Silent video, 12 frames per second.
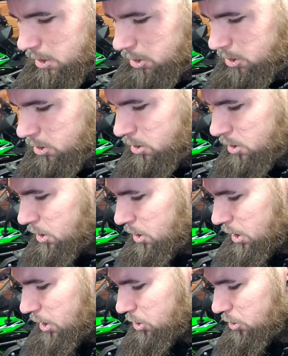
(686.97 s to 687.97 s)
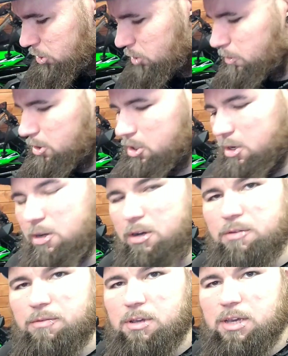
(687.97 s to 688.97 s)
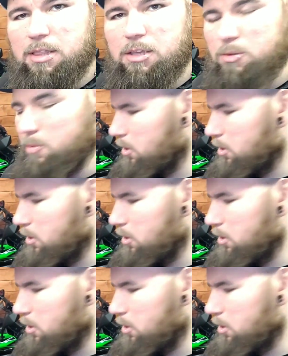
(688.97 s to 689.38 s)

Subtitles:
this into a Switch Live, get this